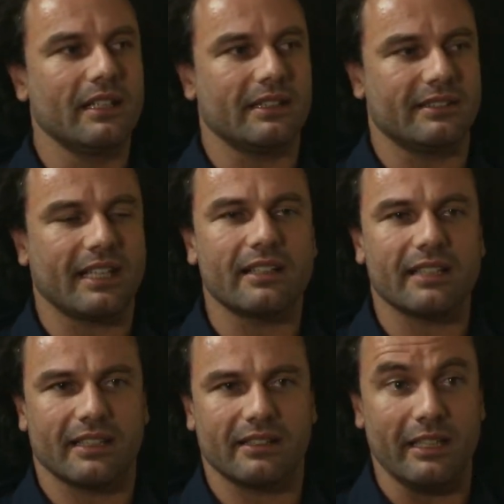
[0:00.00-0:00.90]
can take
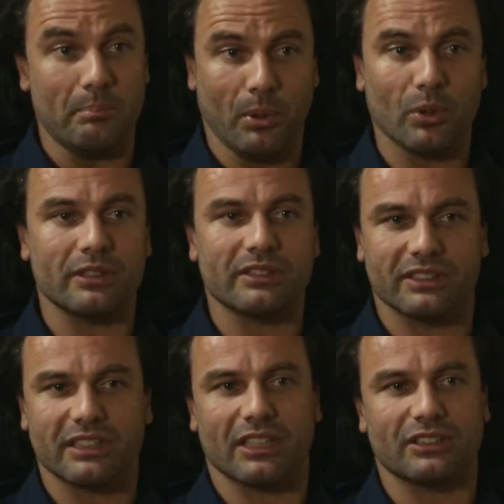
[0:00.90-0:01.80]
that important
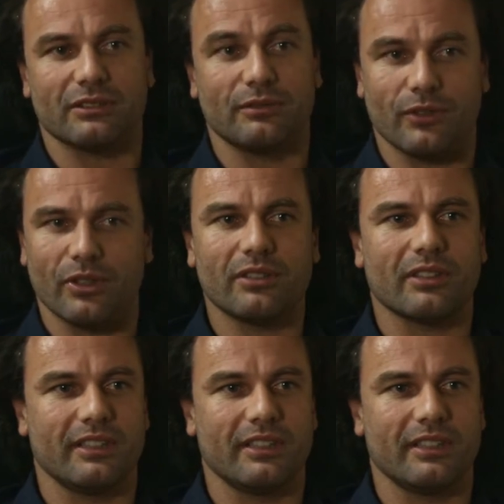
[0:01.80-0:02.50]
discussion further.